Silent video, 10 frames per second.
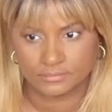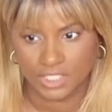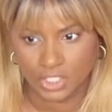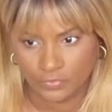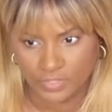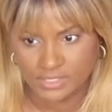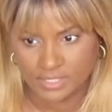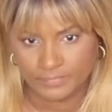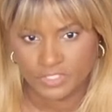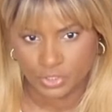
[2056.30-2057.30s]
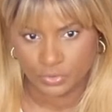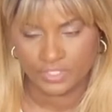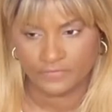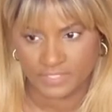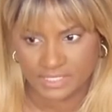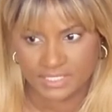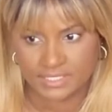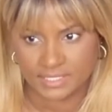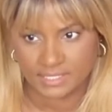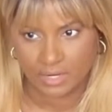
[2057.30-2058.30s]
Decrease them too if it's
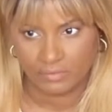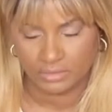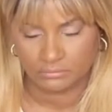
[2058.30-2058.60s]
necessary.